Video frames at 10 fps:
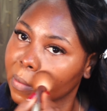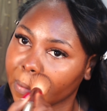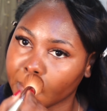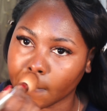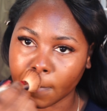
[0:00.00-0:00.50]

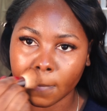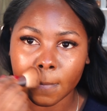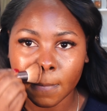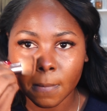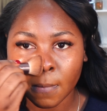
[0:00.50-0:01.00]

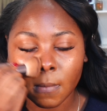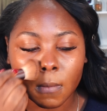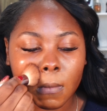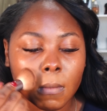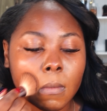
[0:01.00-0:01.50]

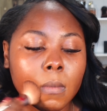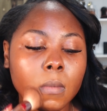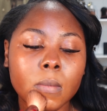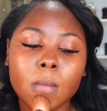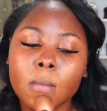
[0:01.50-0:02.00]

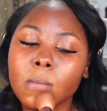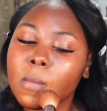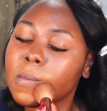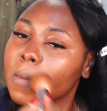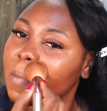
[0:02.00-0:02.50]

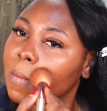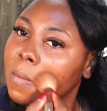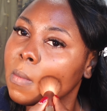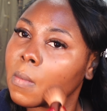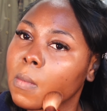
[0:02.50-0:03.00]

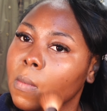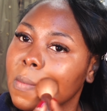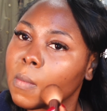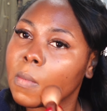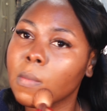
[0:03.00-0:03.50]

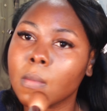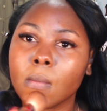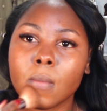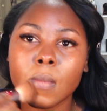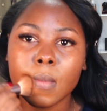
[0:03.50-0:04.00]

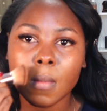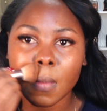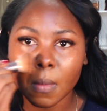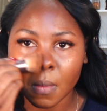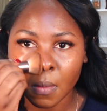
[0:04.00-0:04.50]

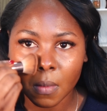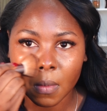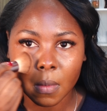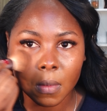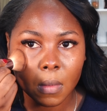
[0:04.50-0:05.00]

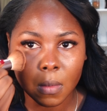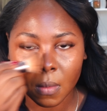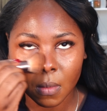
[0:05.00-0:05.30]
Nothing is said.